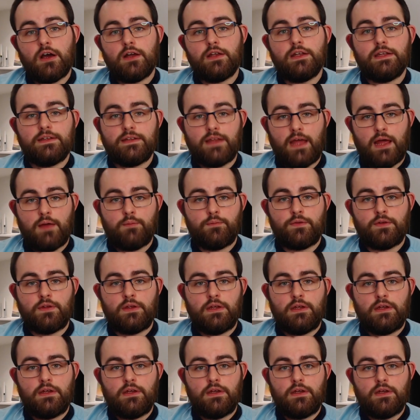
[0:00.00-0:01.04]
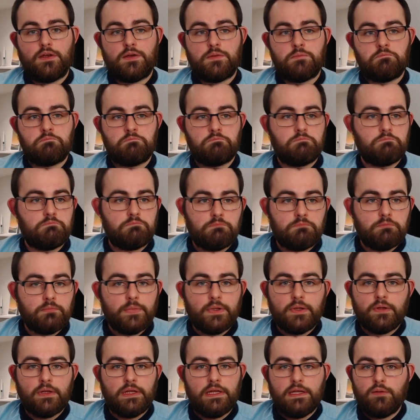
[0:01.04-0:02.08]
adapt,
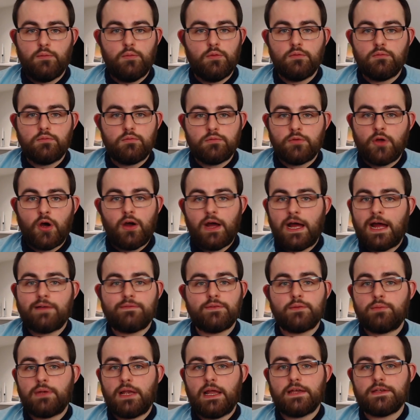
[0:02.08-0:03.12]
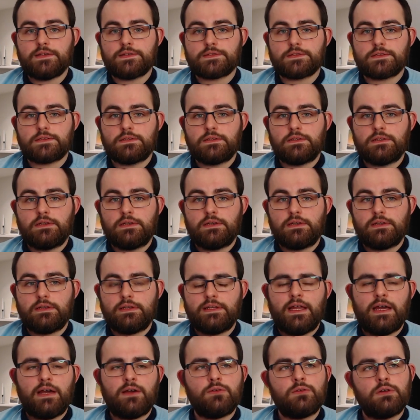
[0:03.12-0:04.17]
he will not have a place.
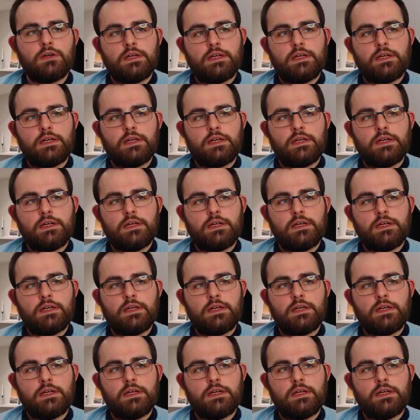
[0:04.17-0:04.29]
Now,